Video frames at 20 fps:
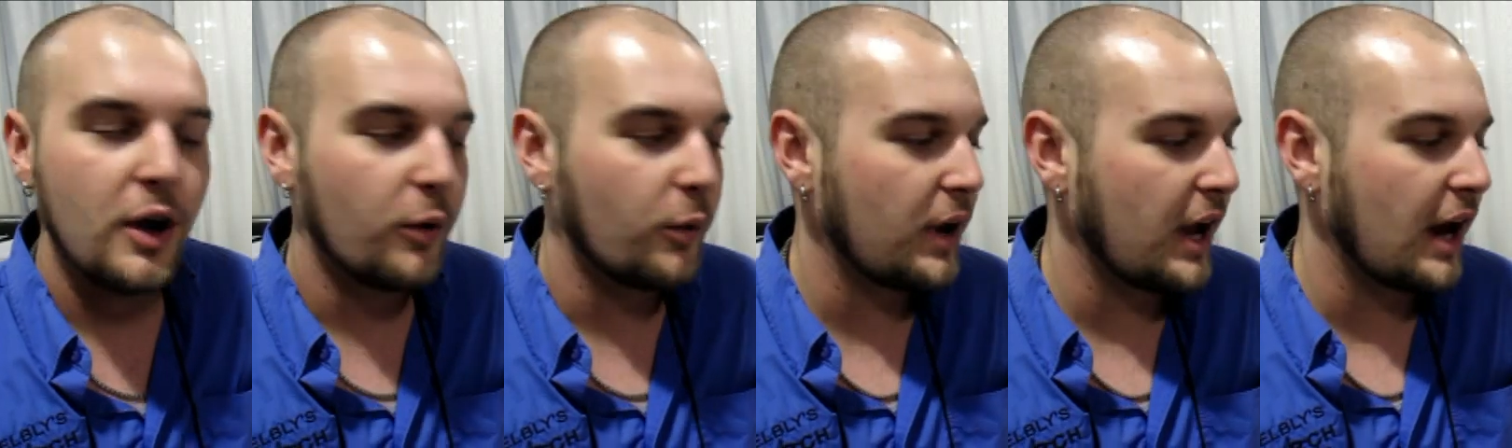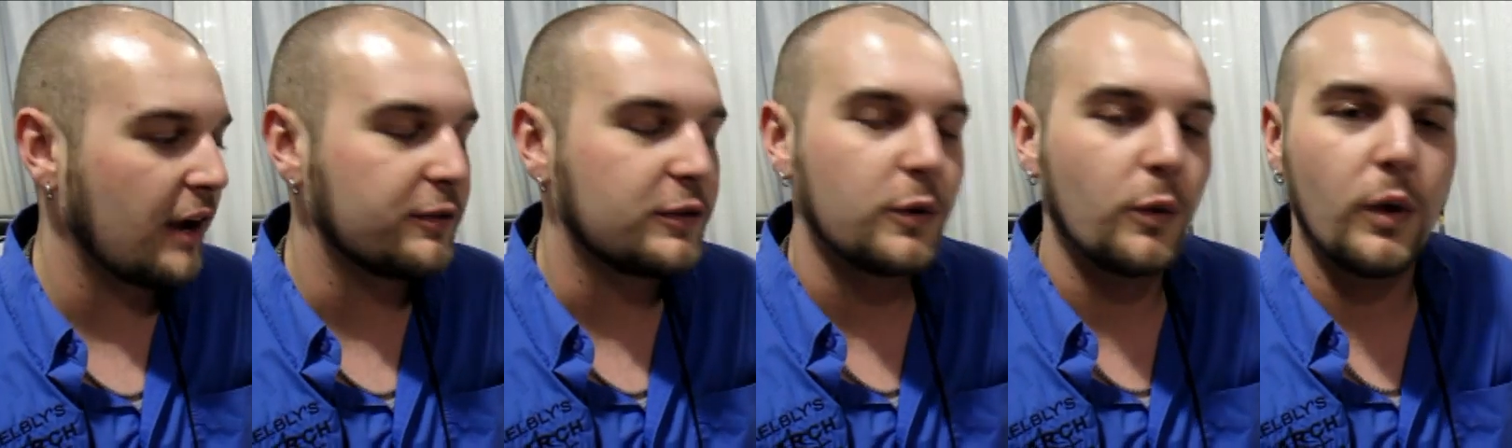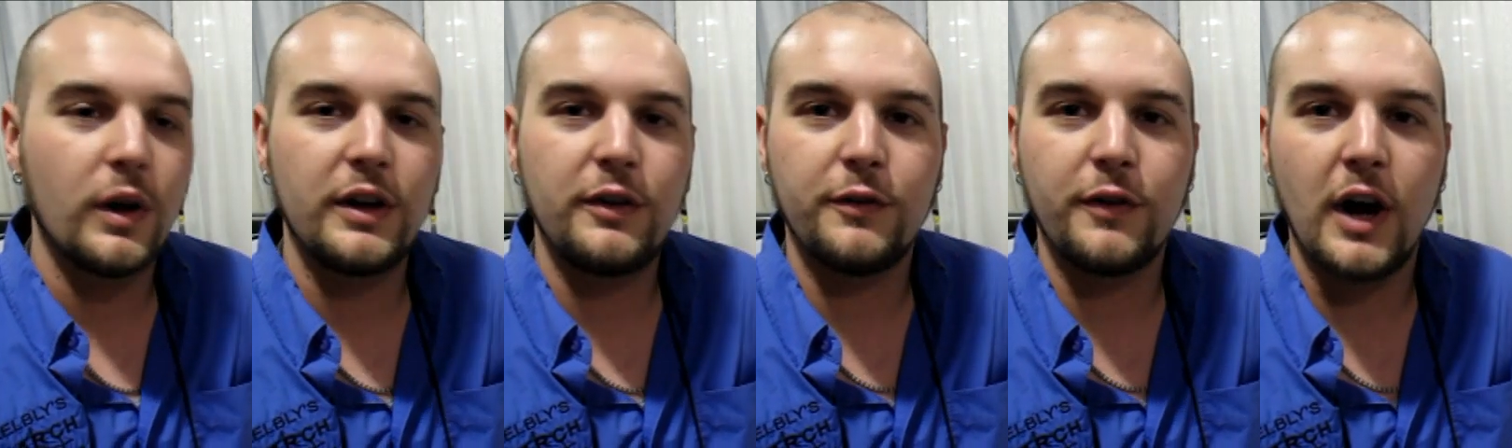We have
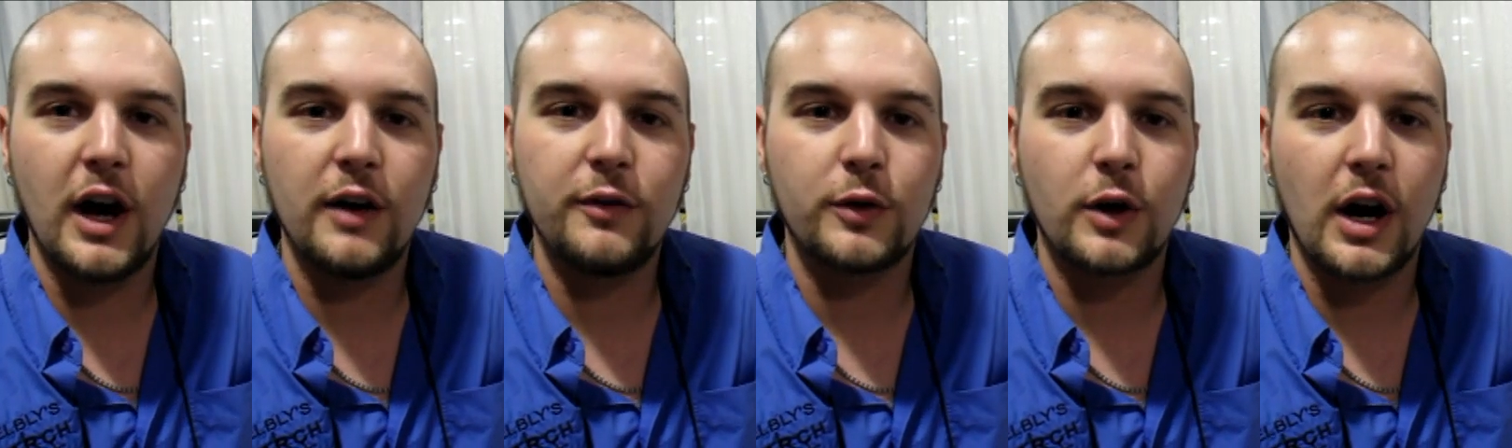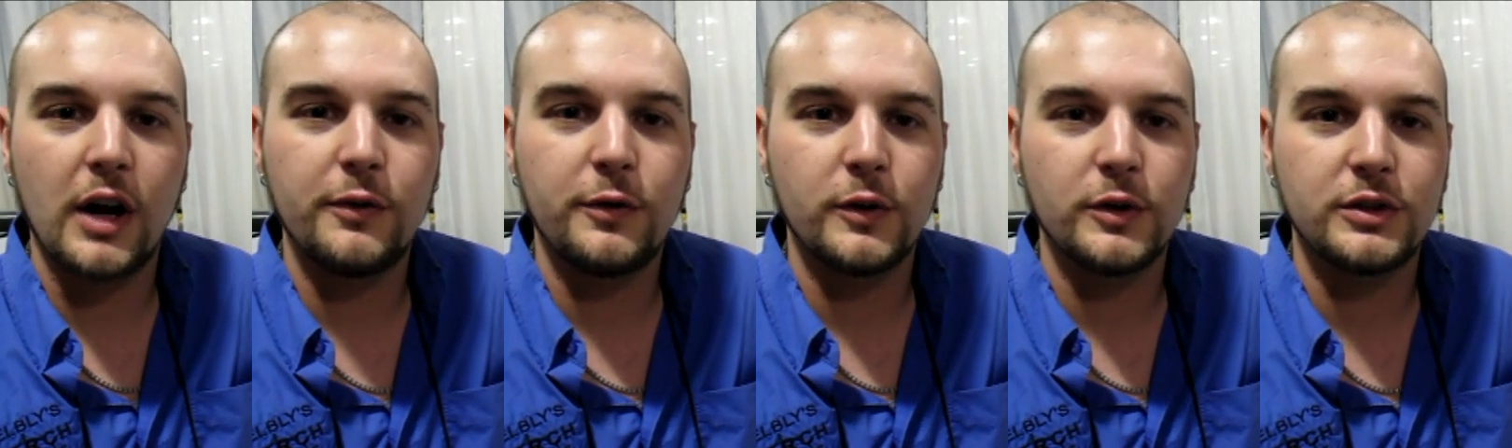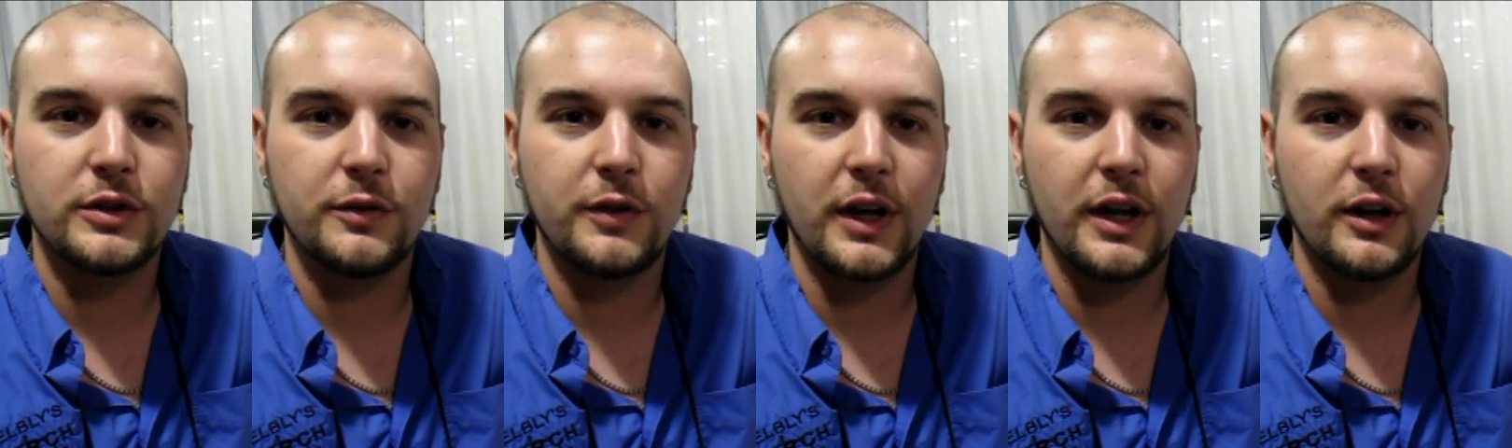twenty-five
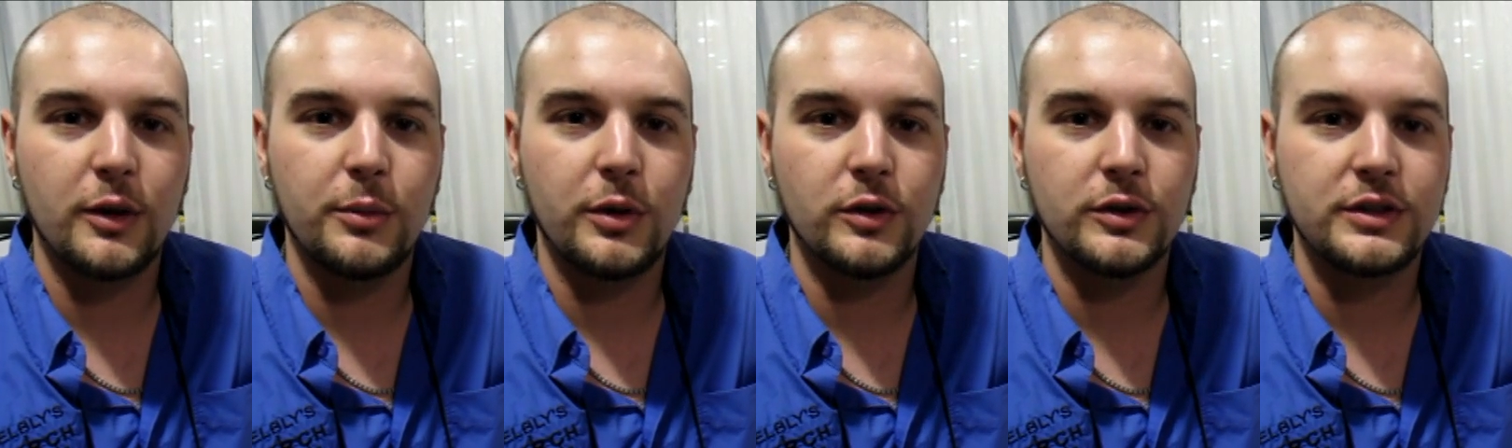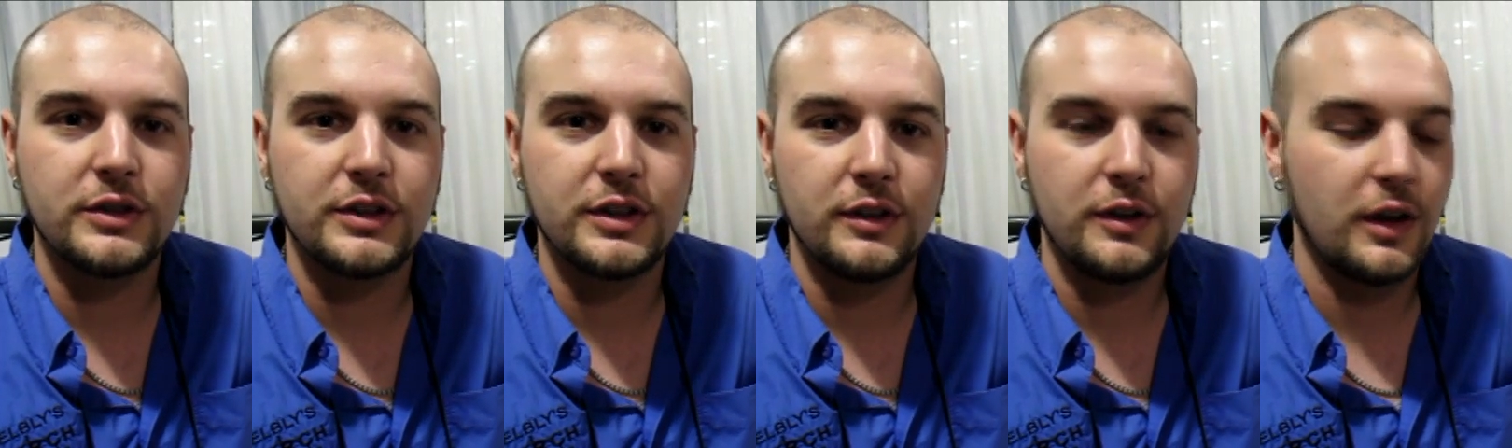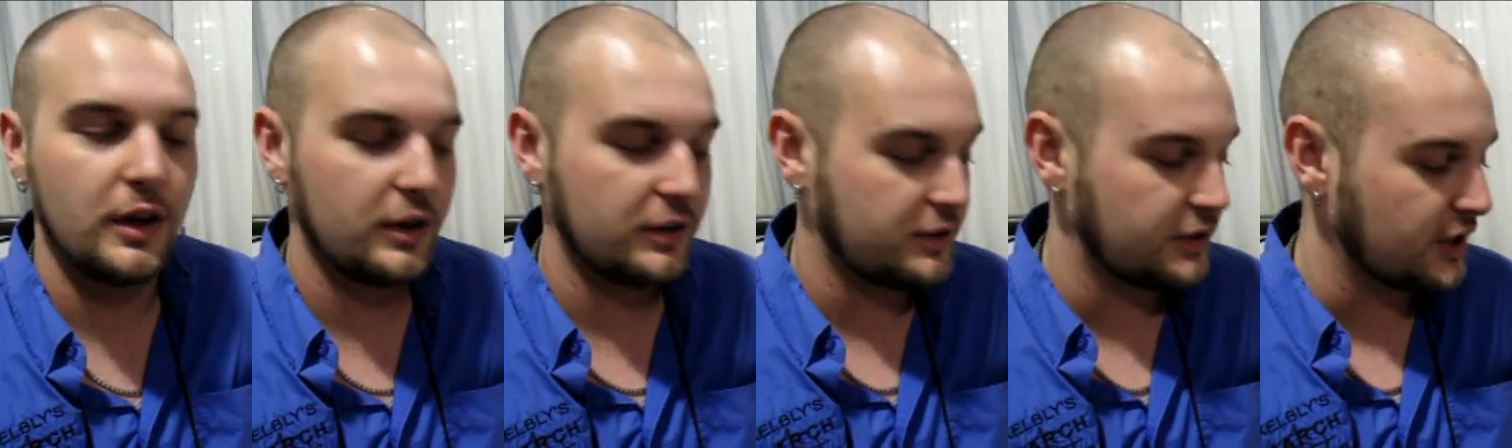rifles available
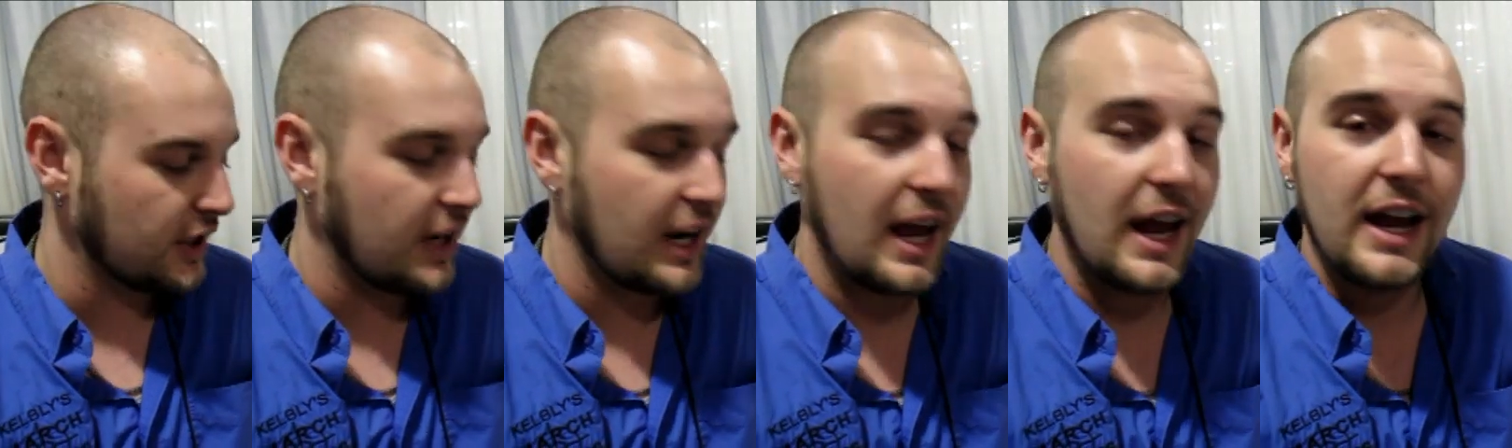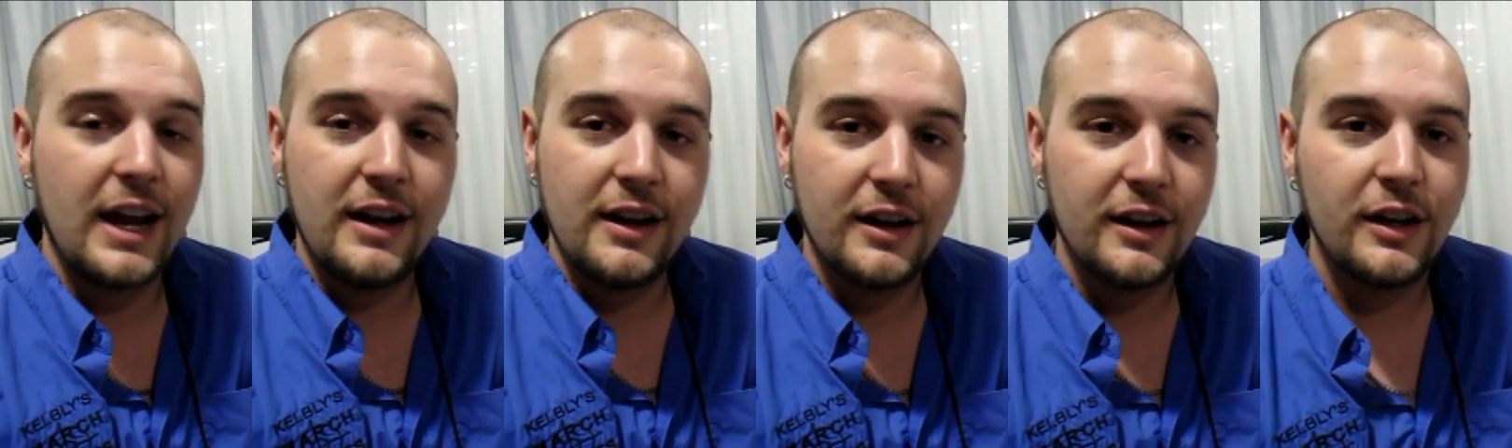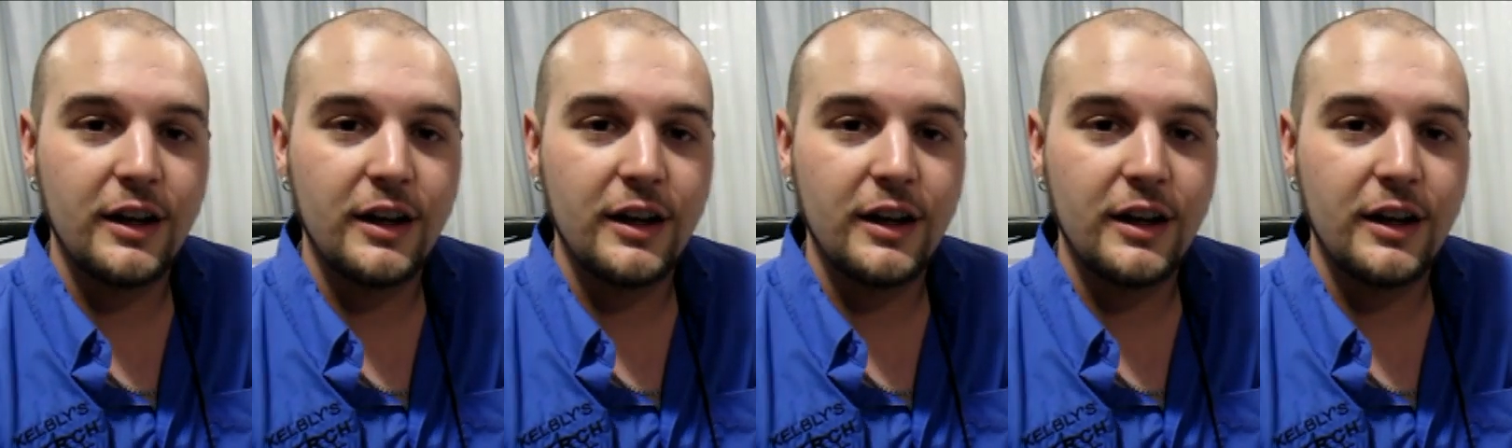today,